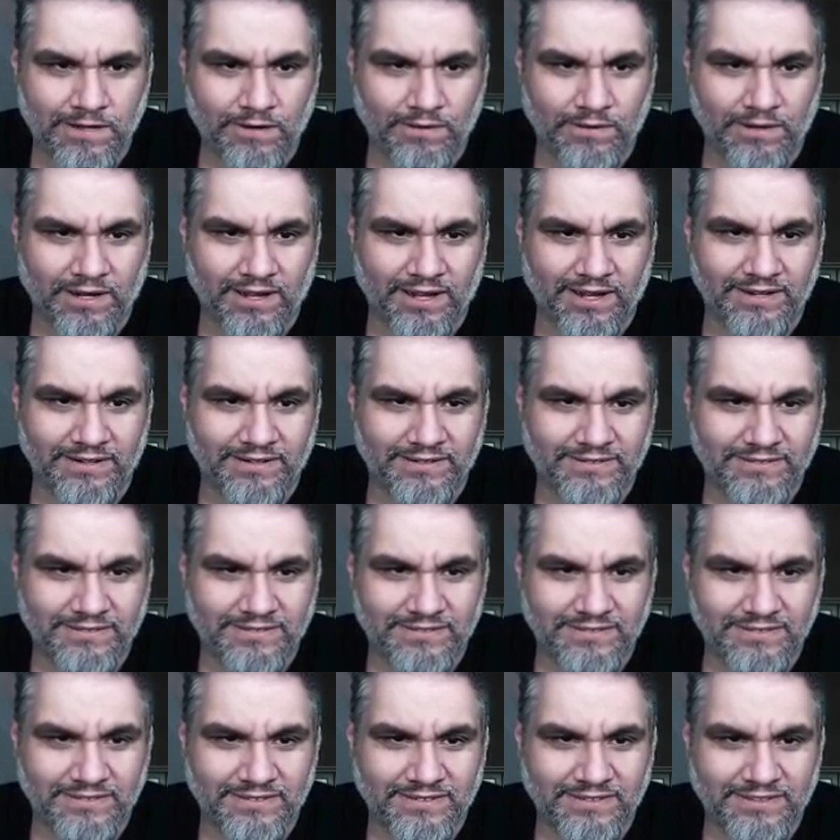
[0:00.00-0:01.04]
Oh God.
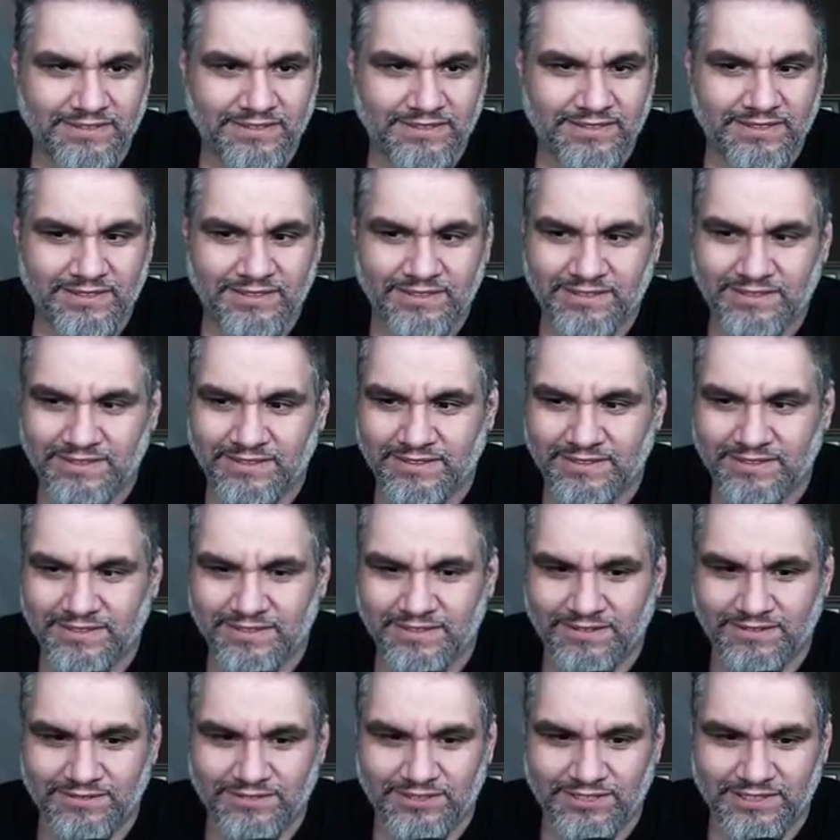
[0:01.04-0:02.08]

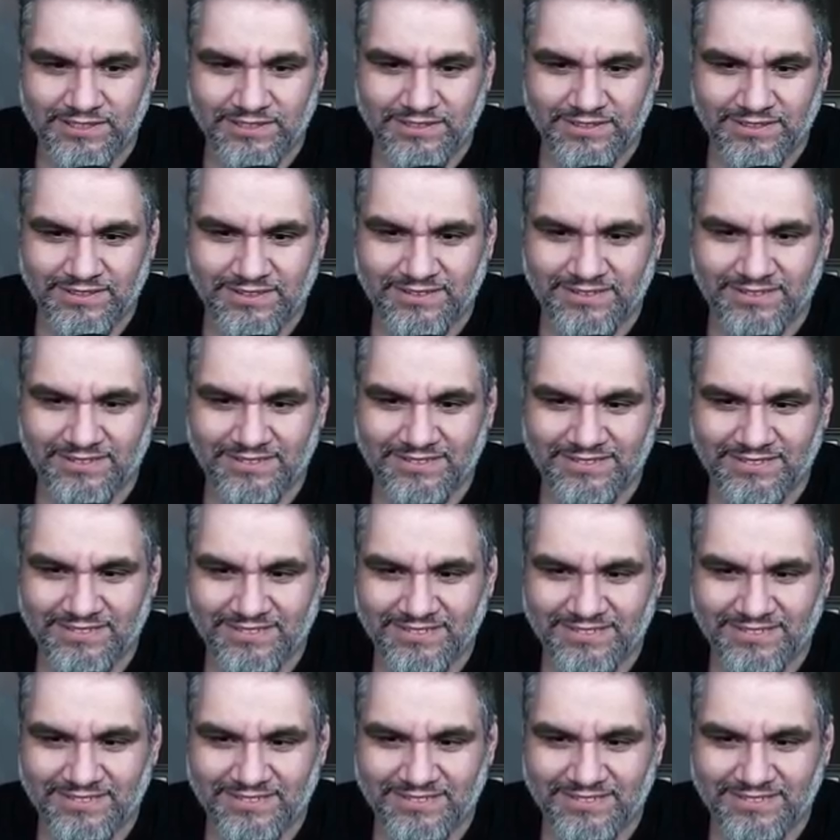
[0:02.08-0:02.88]
Oh Jesus.